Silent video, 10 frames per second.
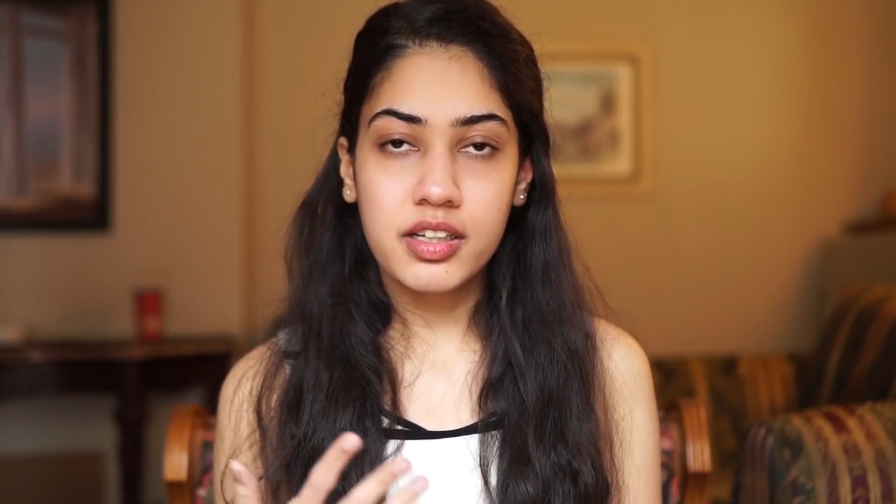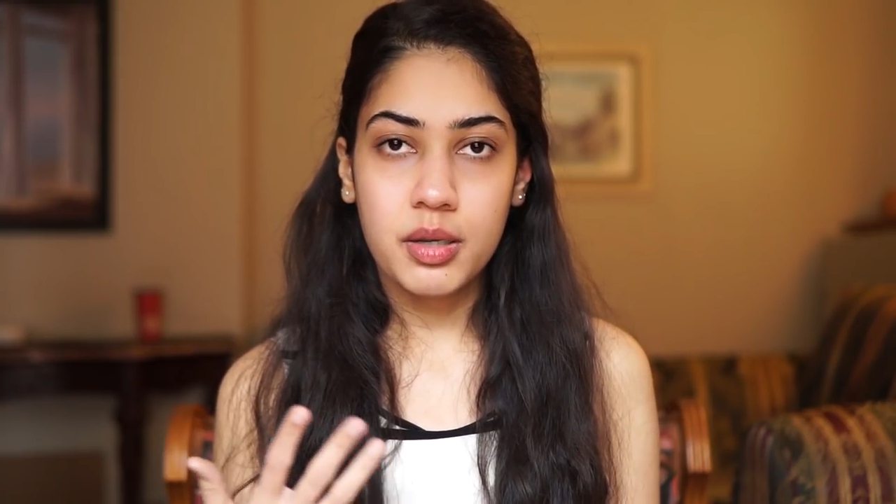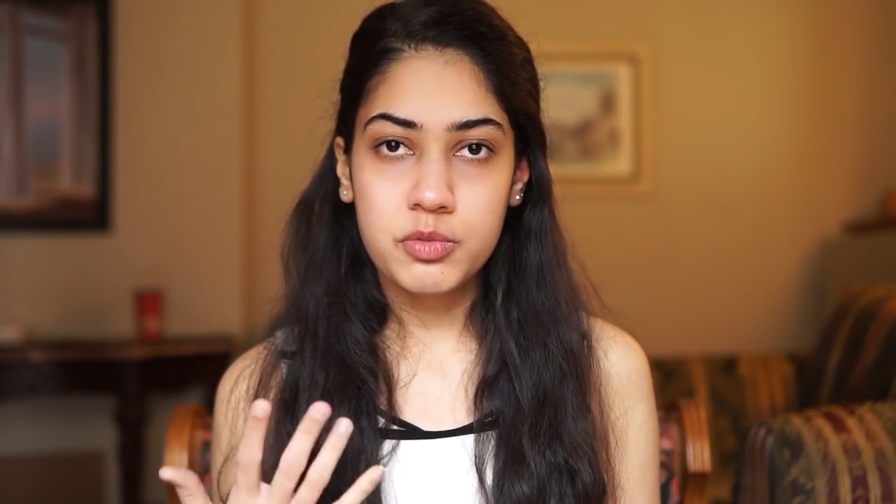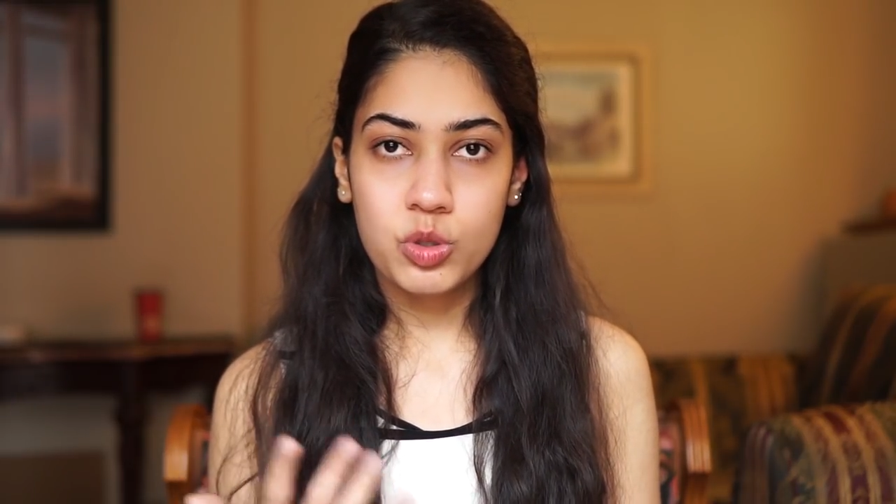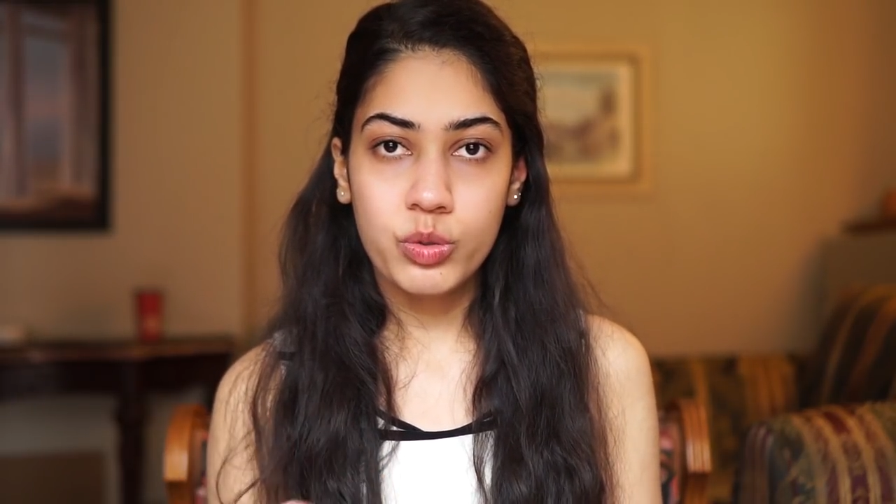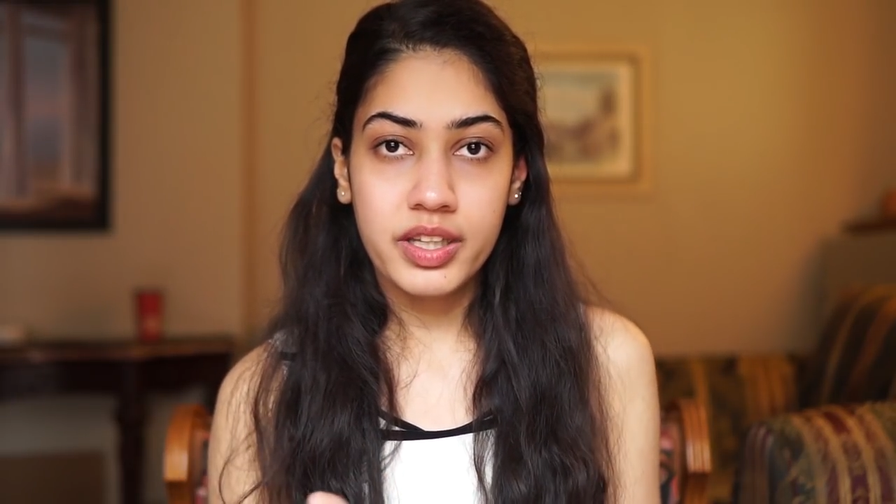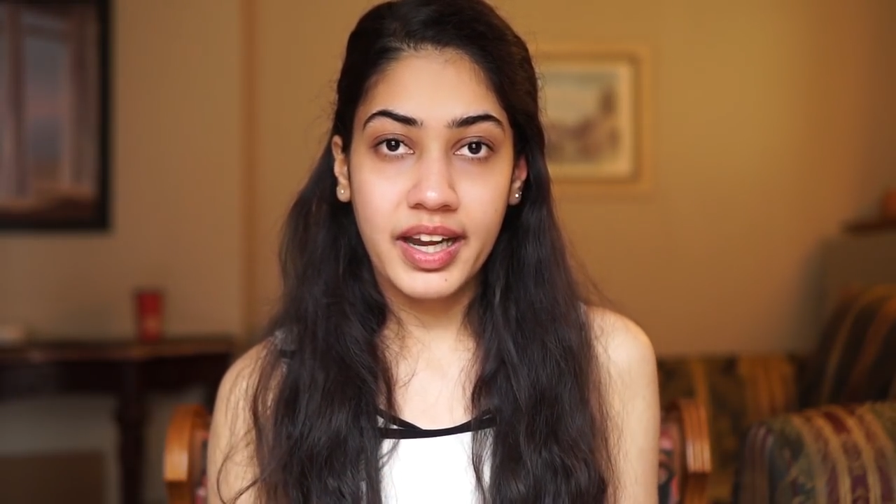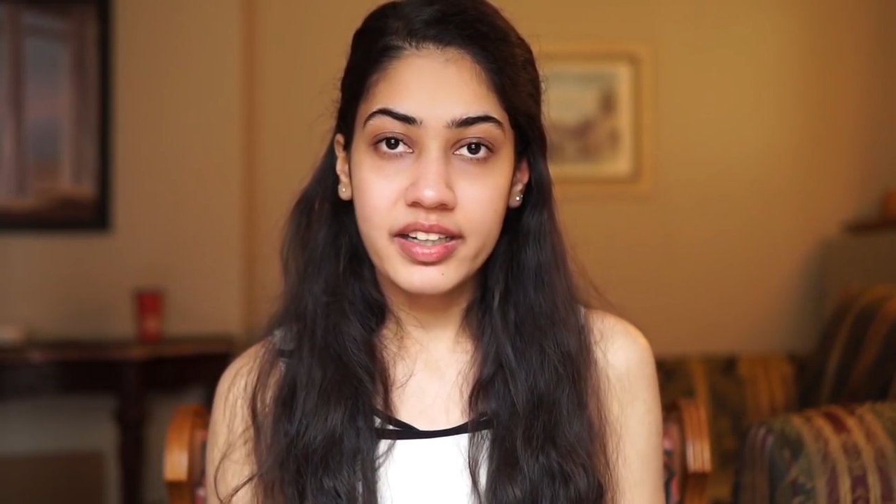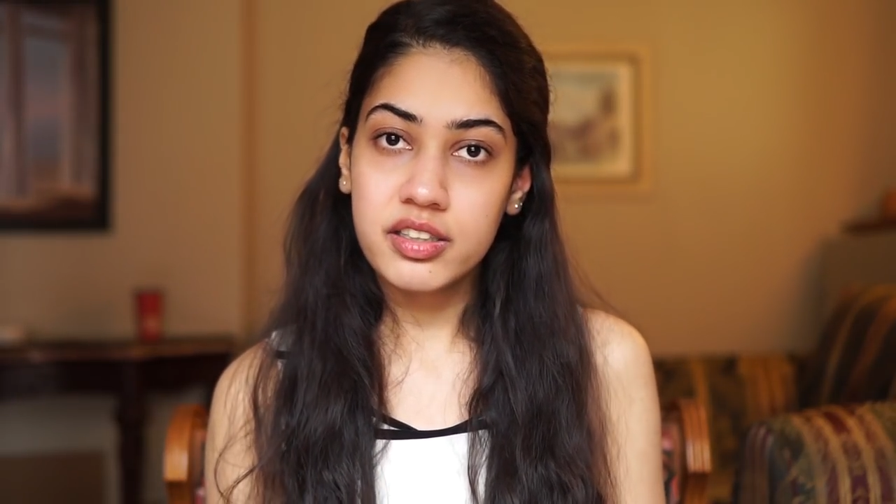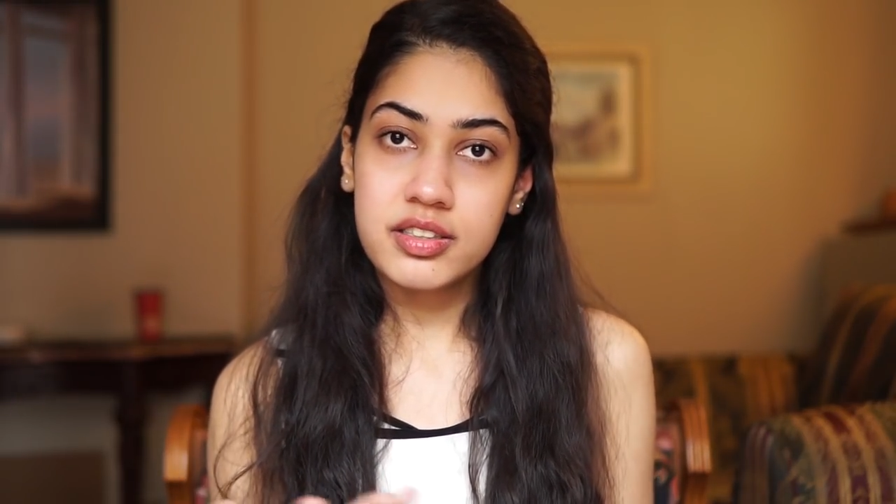comes
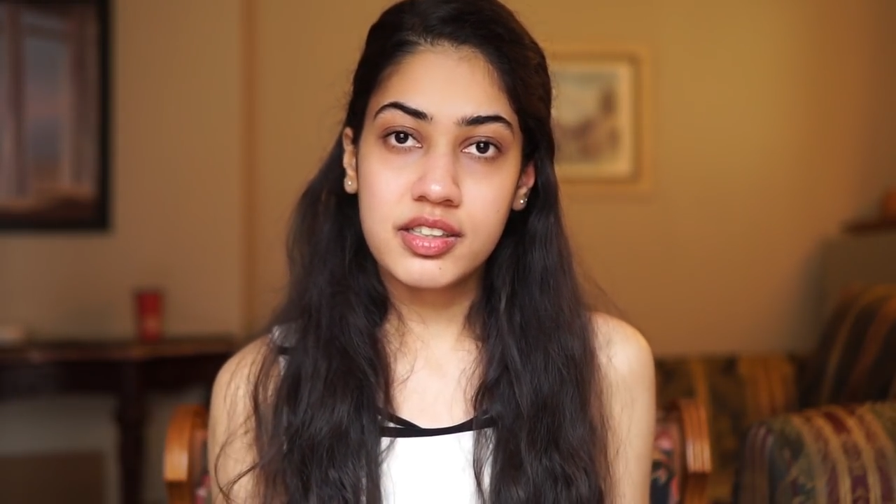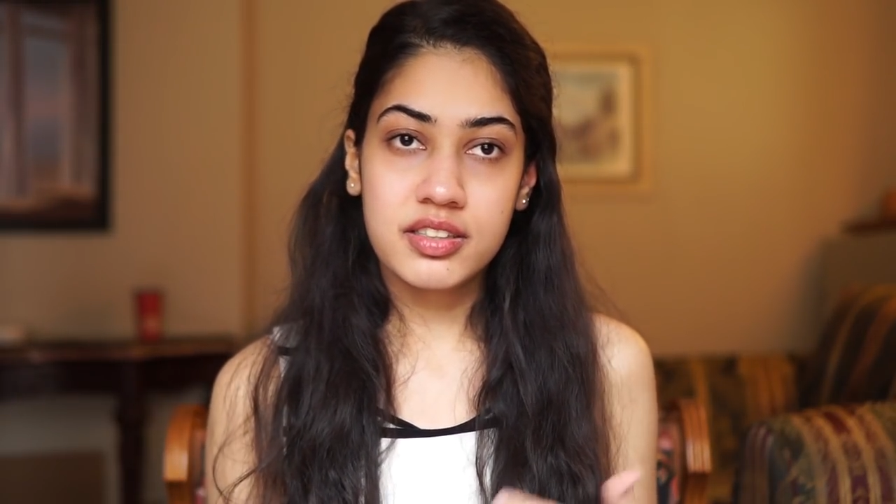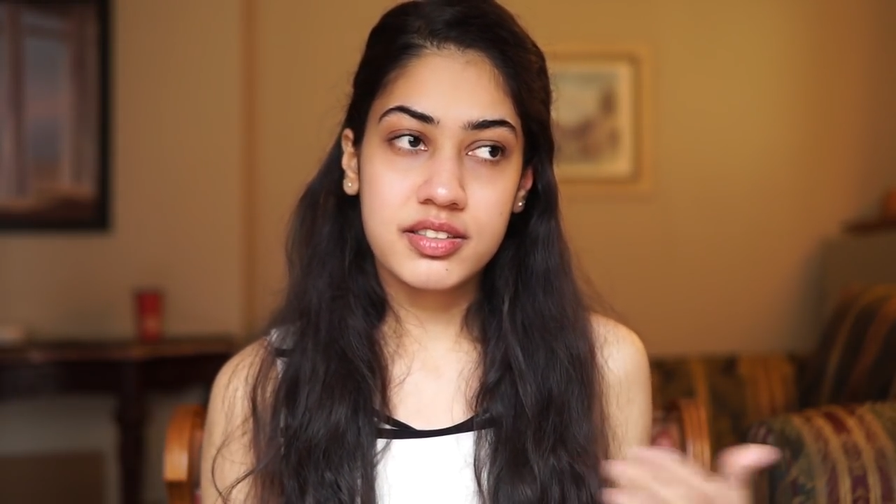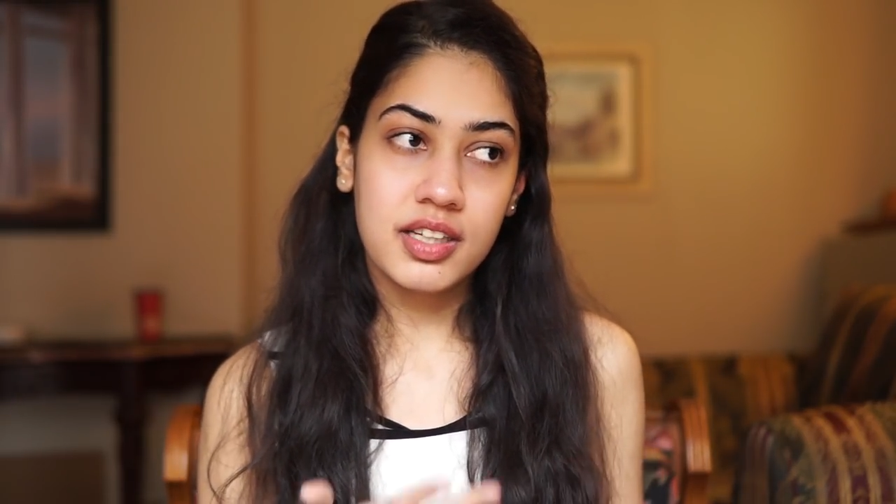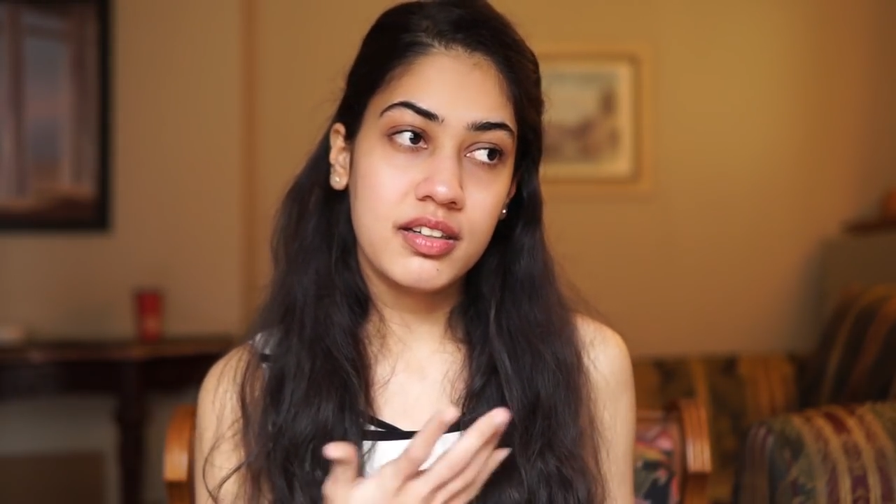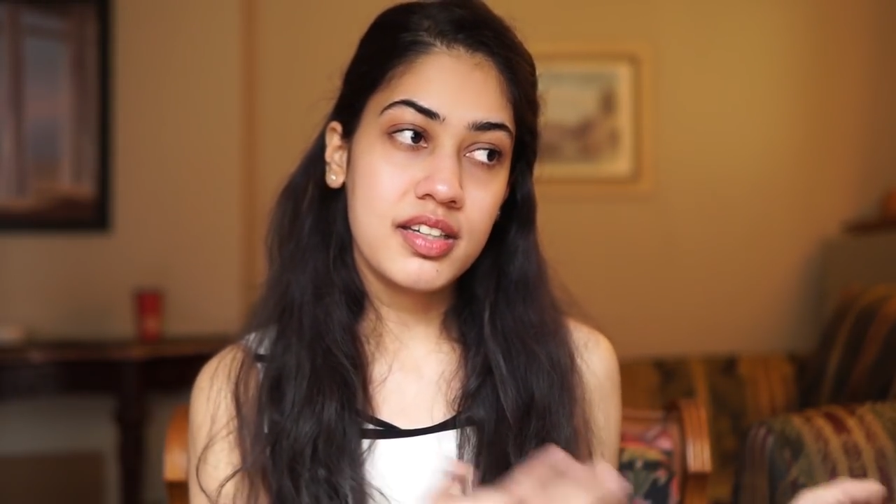overnight, it's, uh,